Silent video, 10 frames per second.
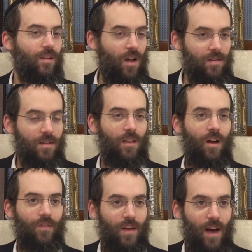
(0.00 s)
Losad
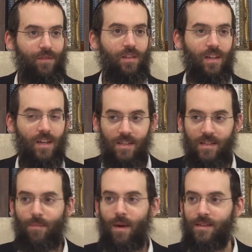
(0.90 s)
Lavai after Tchiyas
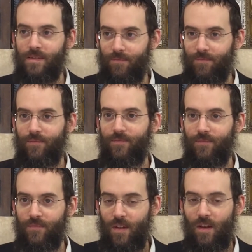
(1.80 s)
HaMesim,
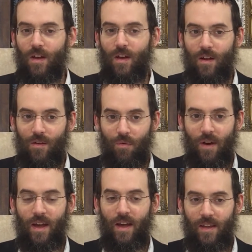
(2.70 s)

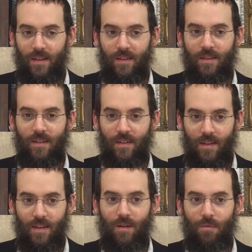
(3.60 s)
when
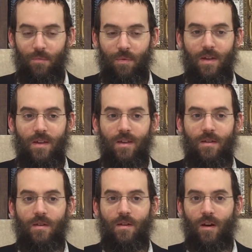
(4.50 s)
there will
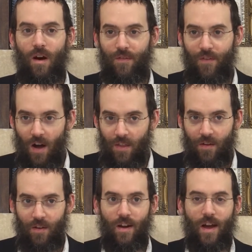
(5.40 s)
be a
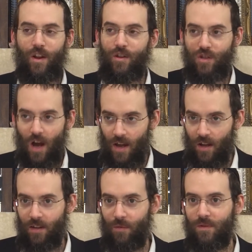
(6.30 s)
father and a
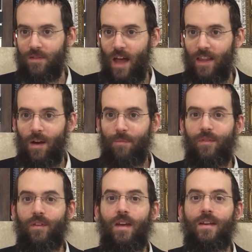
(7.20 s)
child that will stand up
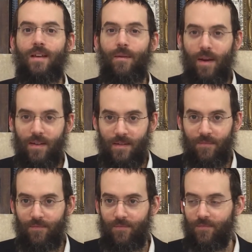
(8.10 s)
with Tchiyas HaMesim,
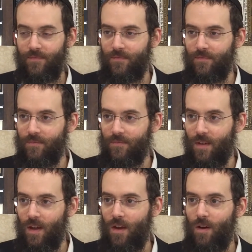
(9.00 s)

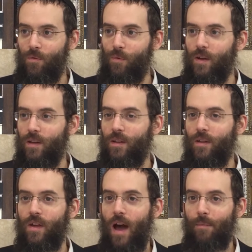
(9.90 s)
will
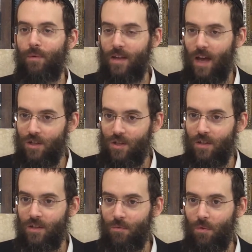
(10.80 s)

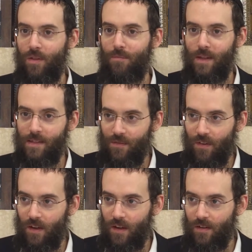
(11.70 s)
the
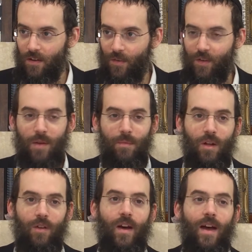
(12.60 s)
mitzvah of Kibbud
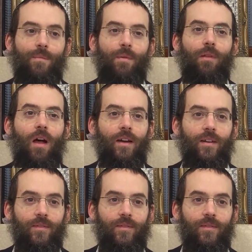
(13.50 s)
Av V'Eim apply?